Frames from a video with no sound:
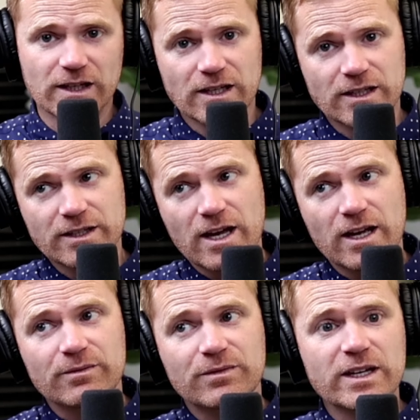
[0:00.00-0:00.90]

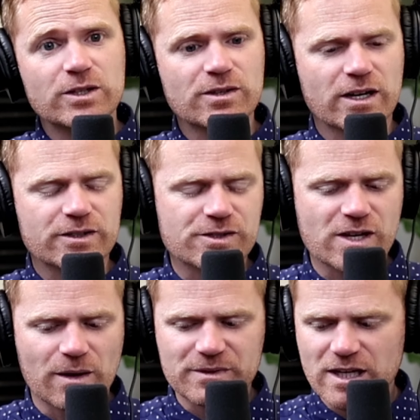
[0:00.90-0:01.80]
yeah, thank you, Dr.
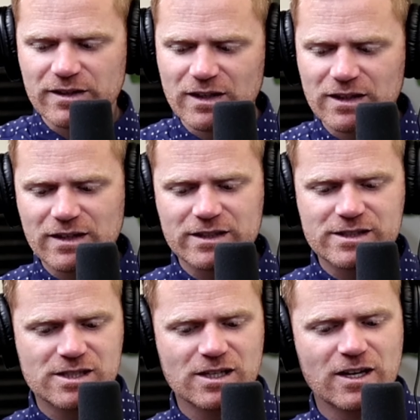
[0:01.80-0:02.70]
Thomas. I think that's